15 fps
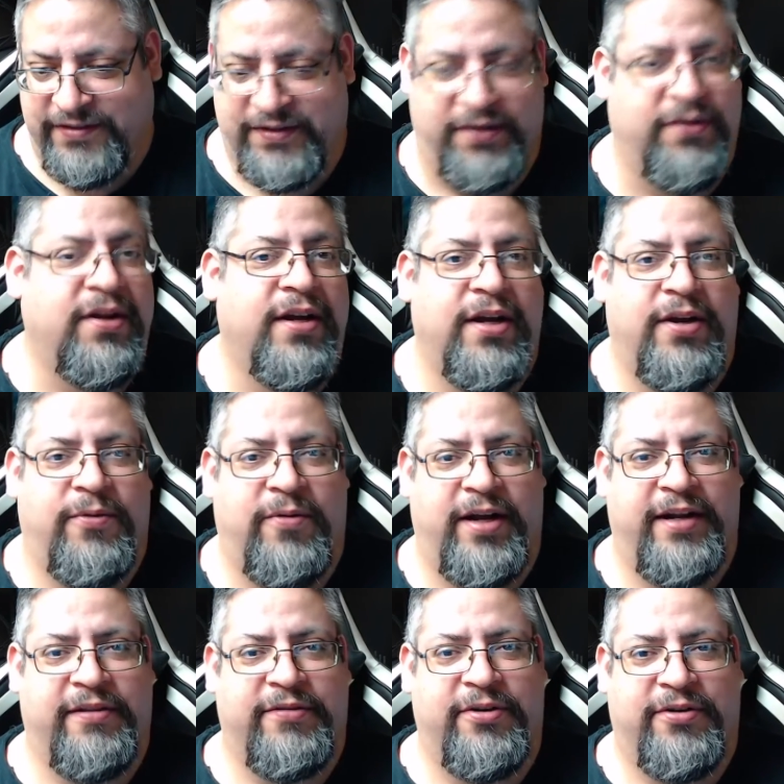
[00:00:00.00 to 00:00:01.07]
So
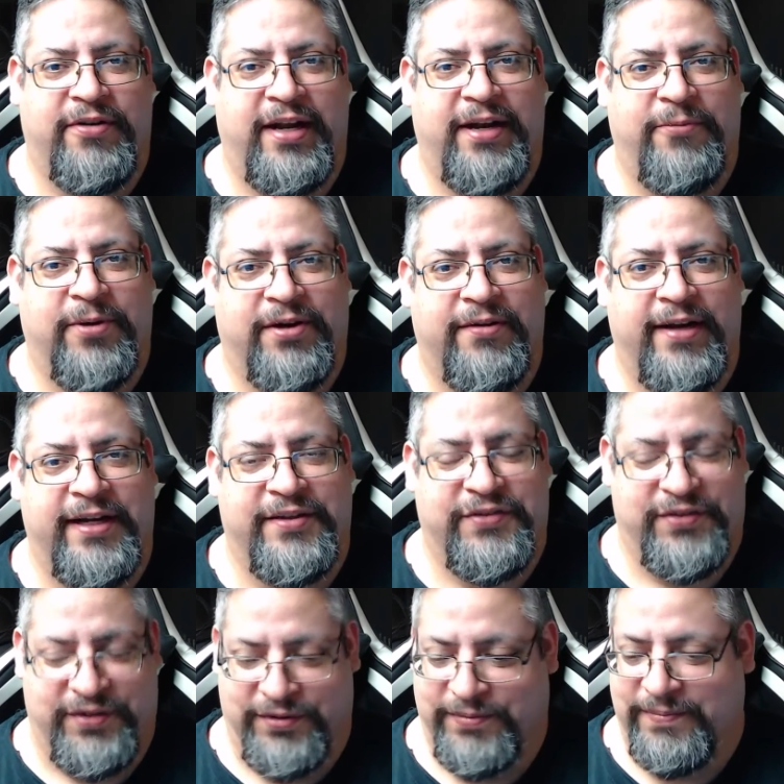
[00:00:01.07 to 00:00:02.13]
want to throw credit where credit's
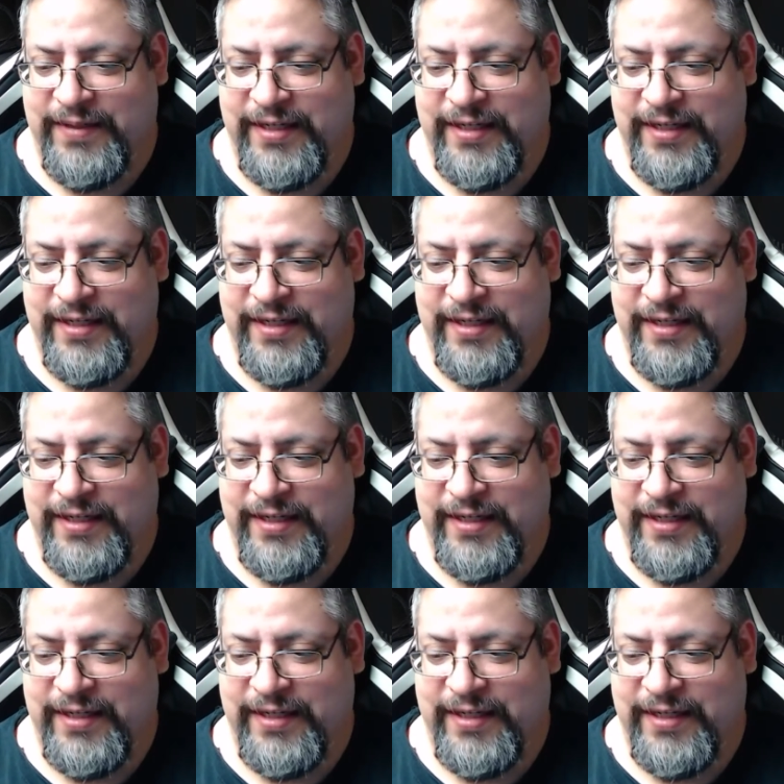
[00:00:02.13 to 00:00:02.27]
due.